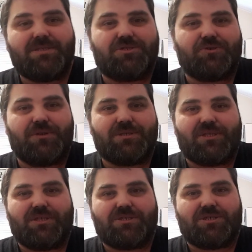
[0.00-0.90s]
join us
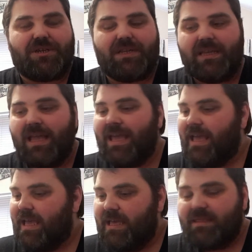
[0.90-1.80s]
on this journey.
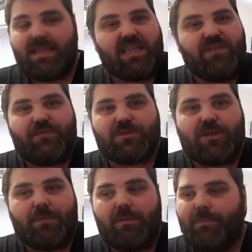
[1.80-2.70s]
Thank you for
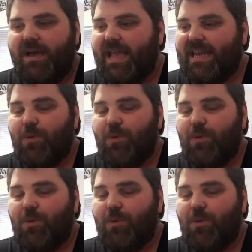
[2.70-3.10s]
stopping by.